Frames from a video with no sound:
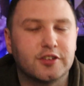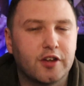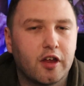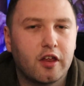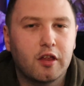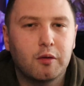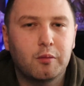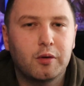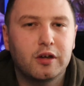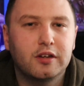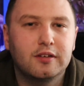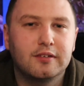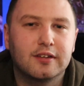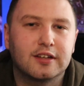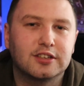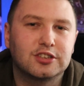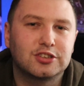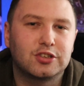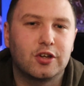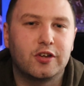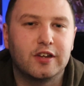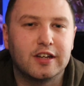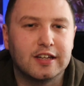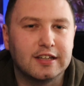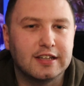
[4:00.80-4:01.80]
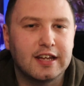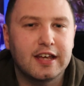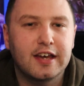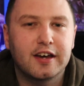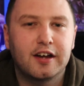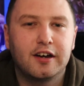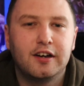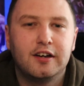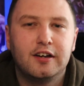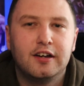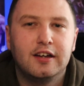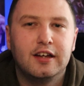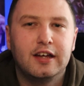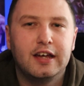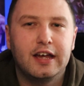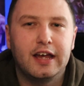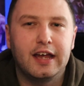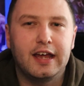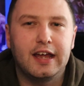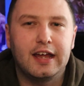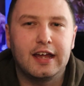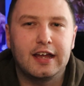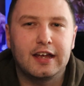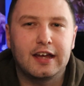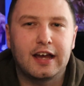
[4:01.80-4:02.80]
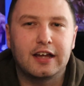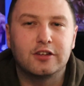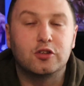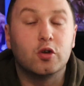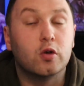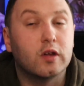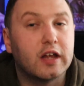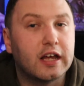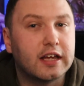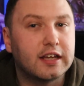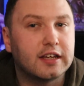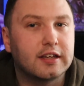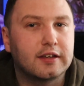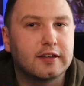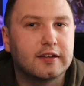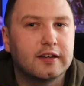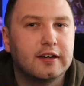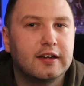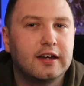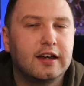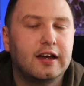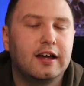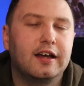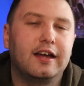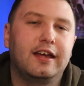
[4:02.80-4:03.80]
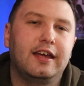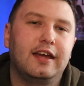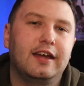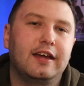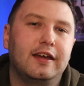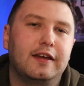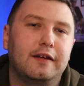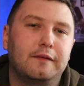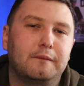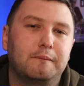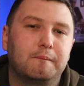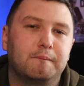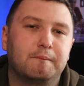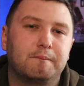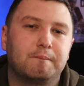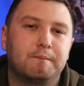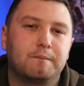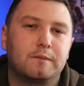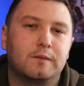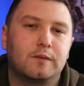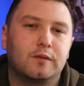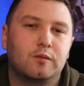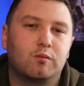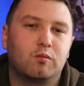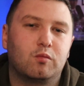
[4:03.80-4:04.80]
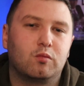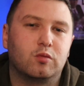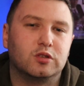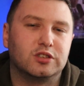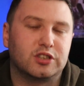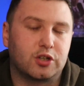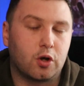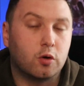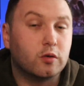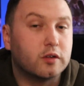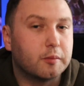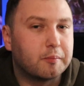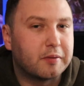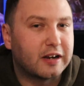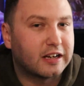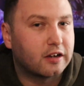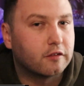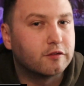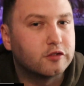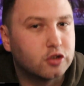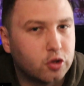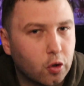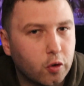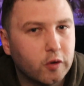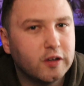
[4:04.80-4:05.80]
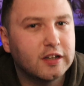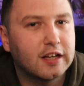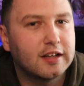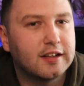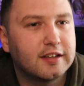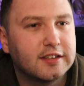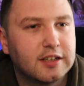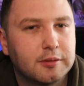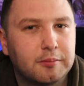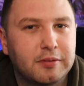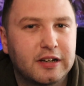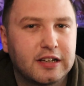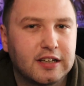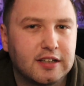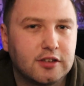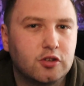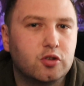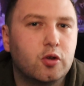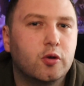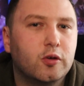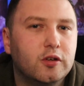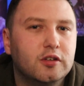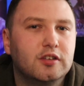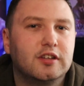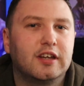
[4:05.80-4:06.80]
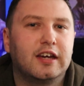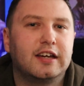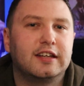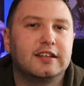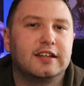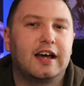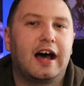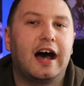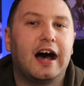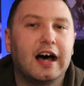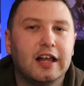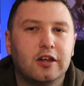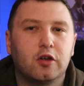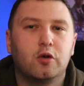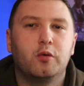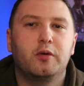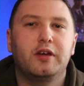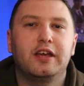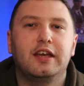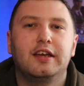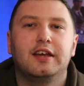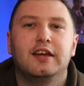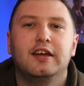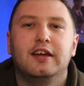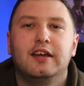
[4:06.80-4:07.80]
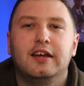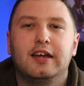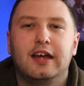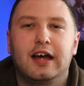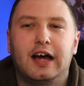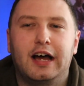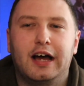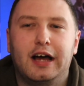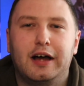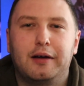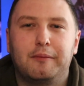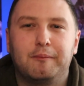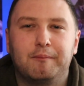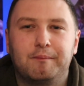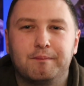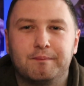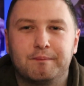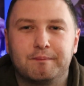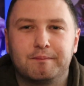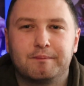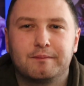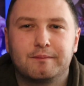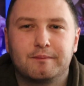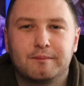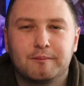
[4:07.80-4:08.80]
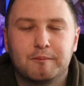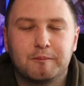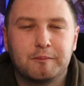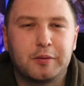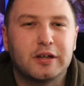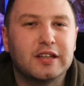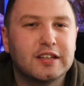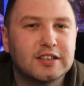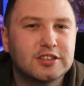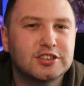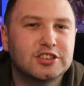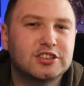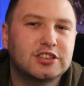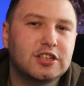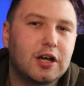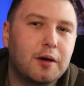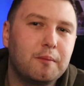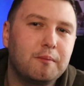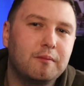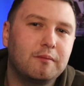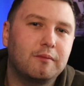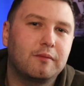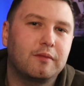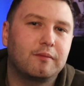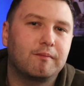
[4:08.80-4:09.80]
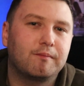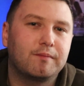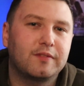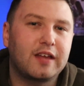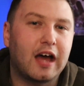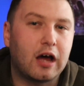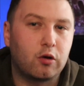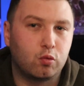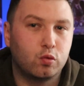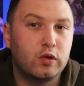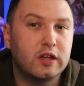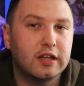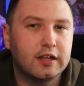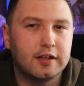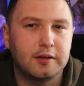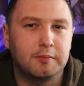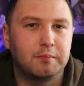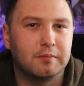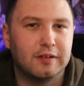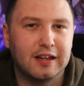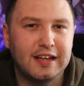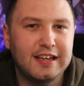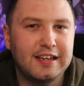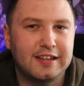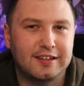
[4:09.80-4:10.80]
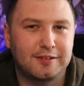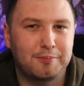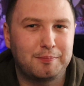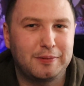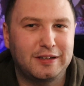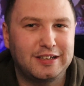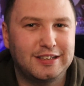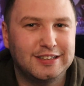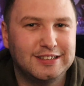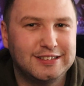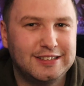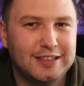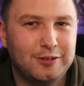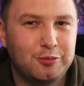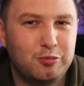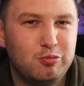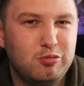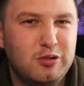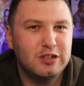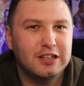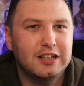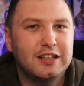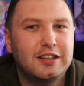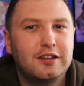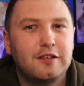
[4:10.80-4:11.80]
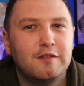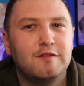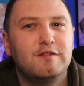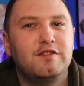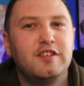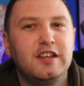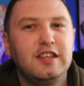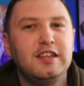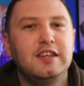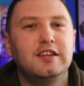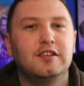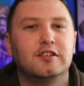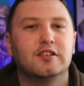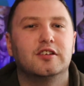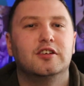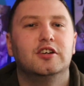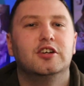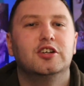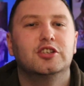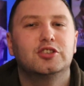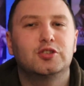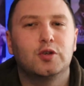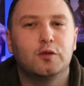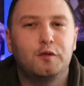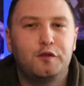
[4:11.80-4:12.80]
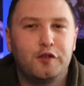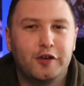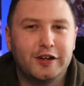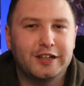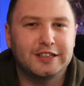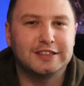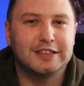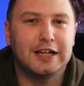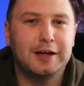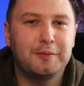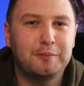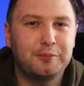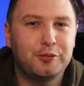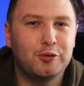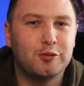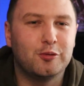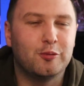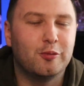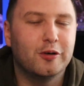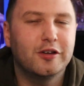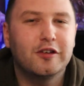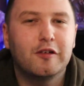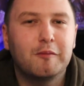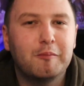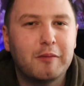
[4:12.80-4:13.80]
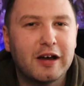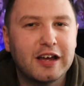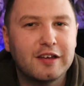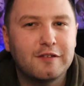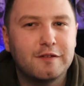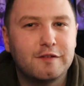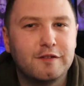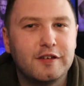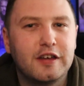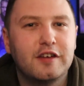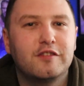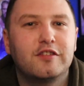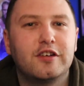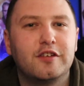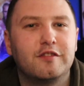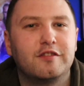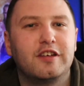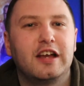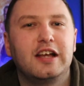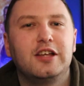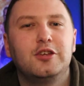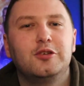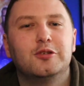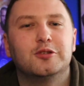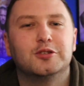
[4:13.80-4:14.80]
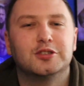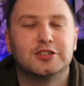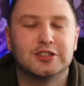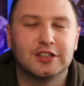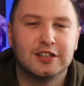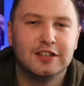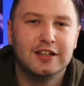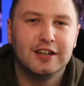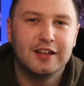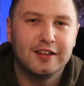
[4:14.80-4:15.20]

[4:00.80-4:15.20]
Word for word: another one, that's down in there. Uh, I do like uh, what's called the Brig of Doon, I like the Brig of Doon in Alloway. Um, but there's some that I really like because they're really convenient. So for example, one of my favourite venues